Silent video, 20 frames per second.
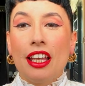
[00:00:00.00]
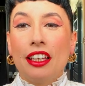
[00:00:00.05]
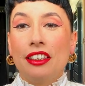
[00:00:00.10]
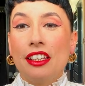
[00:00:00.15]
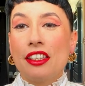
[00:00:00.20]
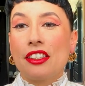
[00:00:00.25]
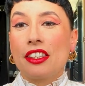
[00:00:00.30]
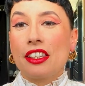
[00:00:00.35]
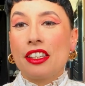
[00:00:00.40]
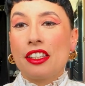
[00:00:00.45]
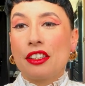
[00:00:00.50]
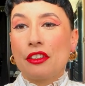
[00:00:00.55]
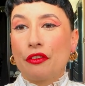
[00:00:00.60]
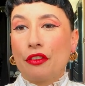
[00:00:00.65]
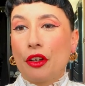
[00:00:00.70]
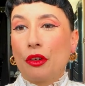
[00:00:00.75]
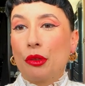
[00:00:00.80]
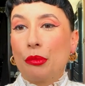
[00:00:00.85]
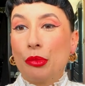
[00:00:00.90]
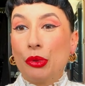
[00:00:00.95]
This is a
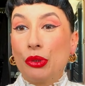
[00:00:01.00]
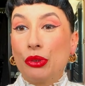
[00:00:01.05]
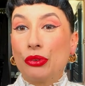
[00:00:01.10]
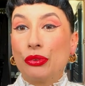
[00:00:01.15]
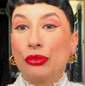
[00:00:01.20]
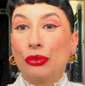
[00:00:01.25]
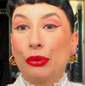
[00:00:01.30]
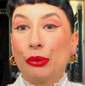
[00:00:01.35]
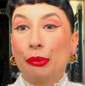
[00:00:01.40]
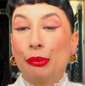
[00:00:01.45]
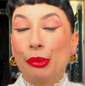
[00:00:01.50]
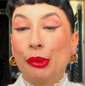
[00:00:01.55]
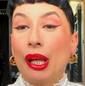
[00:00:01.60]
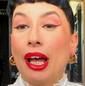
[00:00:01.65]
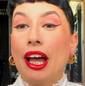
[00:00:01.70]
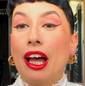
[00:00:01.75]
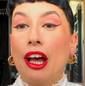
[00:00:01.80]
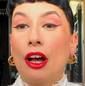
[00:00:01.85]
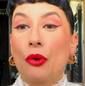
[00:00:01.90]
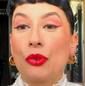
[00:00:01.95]
very beautiful
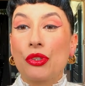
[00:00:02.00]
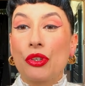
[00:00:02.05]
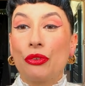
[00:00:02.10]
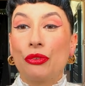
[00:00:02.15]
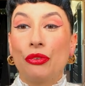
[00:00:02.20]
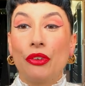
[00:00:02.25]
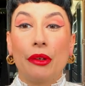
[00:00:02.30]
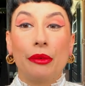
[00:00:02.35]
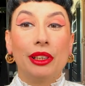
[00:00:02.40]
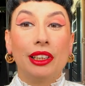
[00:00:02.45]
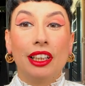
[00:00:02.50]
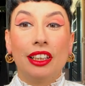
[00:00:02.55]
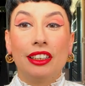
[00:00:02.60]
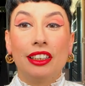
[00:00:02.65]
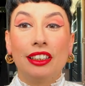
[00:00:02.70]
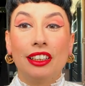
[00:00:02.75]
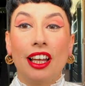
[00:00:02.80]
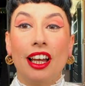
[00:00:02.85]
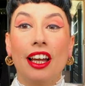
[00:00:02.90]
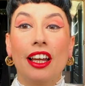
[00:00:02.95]
blouse, very
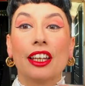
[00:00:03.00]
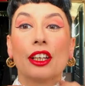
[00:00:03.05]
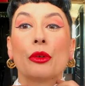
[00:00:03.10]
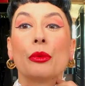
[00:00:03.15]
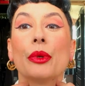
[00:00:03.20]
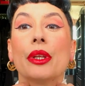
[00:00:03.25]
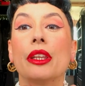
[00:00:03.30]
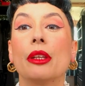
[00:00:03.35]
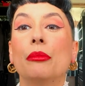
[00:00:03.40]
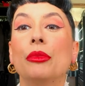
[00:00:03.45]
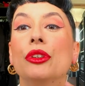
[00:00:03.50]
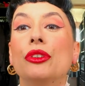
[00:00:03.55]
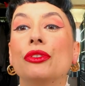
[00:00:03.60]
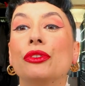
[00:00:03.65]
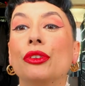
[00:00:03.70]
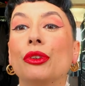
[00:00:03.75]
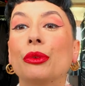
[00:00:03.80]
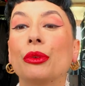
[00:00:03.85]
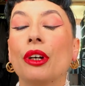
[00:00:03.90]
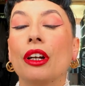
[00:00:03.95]
ladylike with a
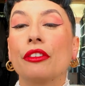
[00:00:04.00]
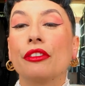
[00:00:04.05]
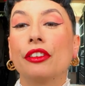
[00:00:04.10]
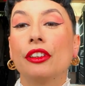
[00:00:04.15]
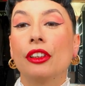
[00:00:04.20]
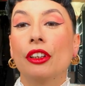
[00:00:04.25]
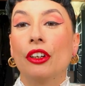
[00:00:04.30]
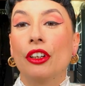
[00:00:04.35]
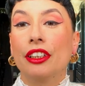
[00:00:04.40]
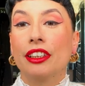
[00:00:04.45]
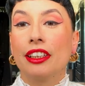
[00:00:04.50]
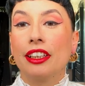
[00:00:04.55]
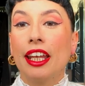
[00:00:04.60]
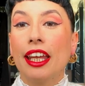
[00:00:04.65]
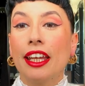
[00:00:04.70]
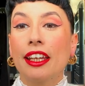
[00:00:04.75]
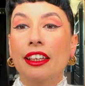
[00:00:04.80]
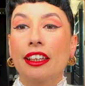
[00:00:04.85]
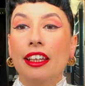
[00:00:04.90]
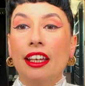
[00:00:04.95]
beautiful ruffle on the
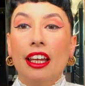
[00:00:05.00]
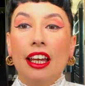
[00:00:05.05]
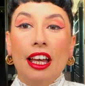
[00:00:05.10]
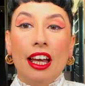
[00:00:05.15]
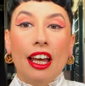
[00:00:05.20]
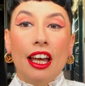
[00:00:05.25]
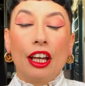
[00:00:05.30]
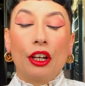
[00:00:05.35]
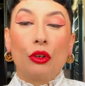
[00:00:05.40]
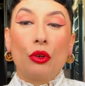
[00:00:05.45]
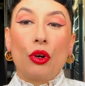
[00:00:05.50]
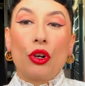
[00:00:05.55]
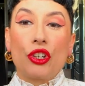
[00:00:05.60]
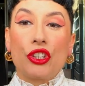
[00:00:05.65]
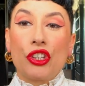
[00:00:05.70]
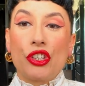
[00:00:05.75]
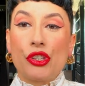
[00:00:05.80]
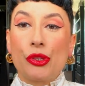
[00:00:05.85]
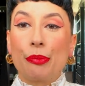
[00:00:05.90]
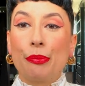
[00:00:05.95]
neck, a
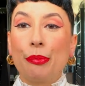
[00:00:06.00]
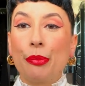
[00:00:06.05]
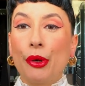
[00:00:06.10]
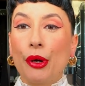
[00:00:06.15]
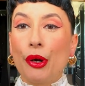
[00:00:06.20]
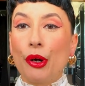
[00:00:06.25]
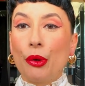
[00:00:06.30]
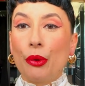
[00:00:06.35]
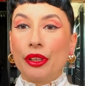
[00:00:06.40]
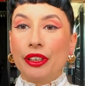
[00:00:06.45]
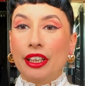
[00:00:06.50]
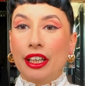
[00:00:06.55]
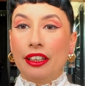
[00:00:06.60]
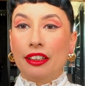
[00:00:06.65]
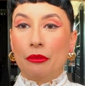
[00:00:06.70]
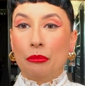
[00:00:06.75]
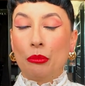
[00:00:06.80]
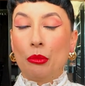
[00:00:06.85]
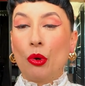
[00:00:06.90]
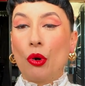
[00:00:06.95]
gorgeous bow,
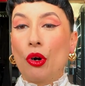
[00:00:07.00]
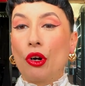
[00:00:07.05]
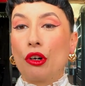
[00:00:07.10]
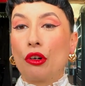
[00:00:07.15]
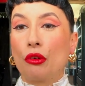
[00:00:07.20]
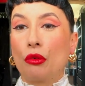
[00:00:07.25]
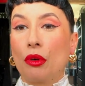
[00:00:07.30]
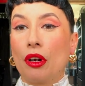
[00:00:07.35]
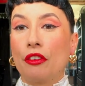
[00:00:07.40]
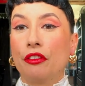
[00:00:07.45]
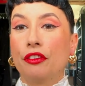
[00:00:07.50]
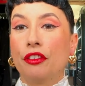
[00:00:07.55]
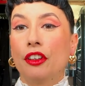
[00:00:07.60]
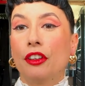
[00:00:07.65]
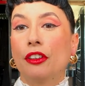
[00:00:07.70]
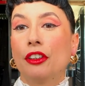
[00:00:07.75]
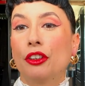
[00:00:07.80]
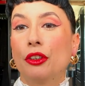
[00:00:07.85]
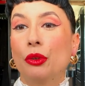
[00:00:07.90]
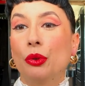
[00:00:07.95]
then more
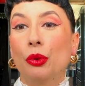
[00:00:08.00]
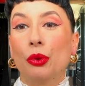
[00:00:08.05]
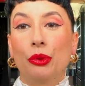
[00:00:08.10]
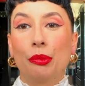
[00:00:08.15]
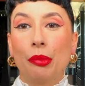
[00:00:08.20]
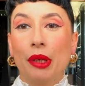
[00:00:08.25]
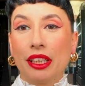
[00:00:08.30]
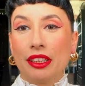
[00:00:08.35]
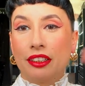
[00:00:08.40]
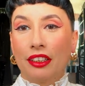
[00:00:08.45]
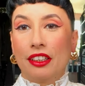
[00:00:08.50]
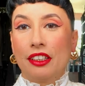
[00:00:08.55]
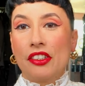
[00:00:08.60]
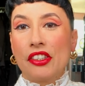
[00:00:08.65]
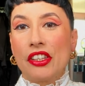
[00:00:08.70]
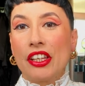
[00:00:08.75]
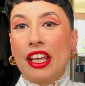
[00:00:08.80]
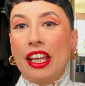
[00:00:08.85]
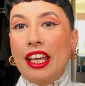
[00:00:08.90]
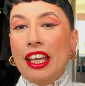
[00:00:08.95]
ruffle gold
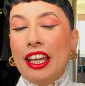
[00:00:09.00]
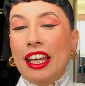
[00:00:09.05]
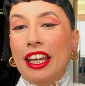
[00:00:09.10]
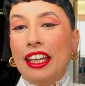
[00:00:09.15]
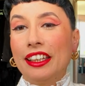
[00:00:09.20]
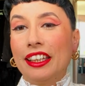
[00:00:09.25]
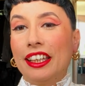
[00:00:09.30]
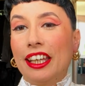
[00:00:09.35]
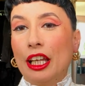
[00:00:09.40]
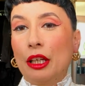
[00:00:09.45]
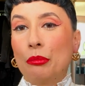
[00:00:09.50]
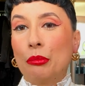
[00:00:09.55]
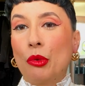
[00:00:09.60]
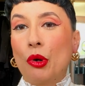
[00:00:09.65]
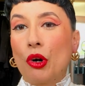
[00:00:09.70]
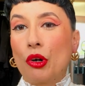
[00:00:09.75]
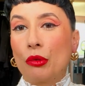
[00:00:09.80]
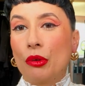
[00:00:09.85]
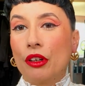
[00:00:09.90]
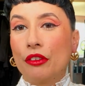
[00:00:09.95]
buttons, and again
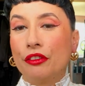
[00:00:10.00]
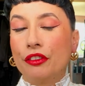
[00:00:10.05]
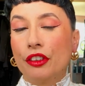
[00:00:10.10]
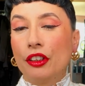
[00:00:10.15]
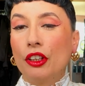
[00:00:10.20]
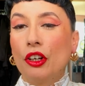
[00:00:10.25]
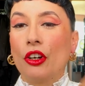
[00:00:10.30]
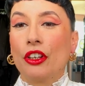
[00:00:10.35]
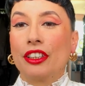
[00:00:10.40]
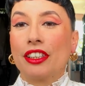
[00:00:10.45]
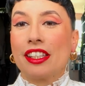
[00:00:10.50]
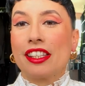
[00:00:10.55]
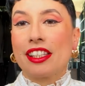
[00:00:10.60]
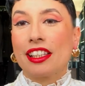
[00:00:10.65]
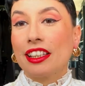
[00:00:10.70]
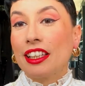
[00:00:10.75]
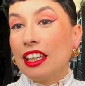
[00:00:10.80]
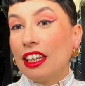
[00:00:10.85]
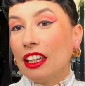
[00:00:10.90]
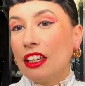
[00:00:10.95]
more ruffle on the
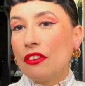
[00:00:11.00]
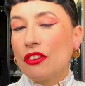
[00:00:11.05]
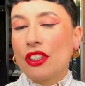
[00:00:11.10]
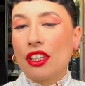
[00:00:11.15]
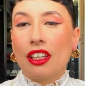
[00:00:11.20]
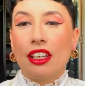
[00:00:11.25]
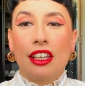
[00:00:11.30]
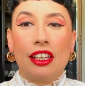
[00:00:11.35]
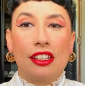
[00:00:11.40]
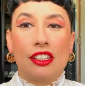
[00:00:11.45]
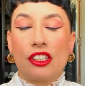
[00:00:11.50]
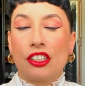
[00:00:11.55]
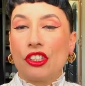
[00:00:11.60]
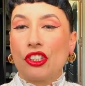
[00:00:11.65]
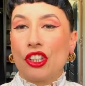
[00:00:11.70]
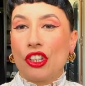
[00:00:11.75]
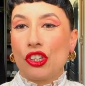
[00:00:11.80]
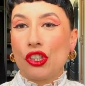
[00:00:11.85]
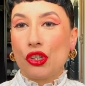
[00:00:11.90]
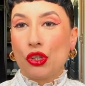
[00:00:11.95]
sleeves. It's
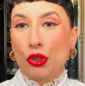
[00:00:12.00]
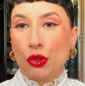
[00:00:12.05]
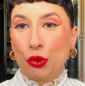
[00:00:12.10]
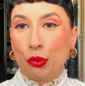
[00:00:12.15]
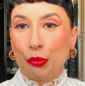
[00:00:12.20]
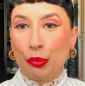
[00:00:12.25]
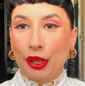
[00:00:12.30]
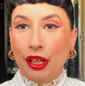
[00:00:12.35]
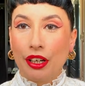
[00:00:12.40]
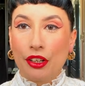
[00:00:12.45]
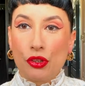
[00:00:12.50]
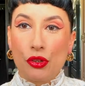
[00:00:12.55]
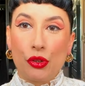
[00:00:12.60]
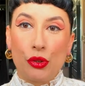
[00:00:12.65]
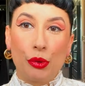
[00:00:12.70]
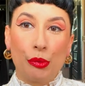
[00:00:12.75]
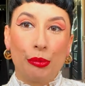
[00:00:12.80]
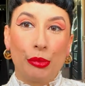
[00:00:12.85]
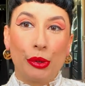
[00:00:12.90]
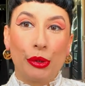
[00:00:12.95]
just super,
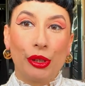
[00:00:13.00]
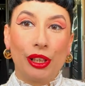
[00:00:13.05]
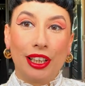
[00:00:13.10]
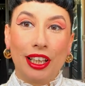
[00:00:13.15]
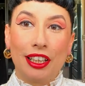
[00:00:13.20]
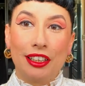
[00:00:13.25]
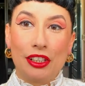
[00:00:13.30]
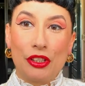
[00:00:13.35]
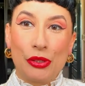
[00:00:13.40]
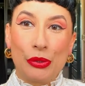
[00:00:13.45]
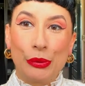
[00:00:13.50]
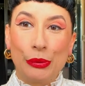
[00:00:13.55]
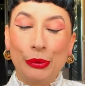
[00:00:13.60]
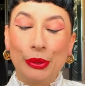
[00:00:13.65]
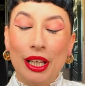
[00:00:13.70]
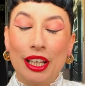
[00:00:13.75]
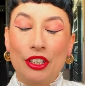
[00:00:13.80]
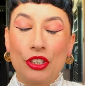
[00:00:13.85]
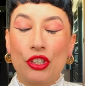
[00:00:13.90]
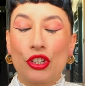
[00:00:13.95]
super ladies who
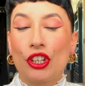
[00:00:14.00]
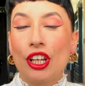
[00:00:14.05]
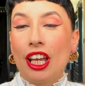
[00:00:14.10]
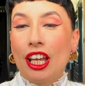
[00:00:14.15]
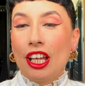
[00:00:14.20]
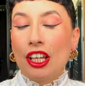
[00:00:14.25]
lunch.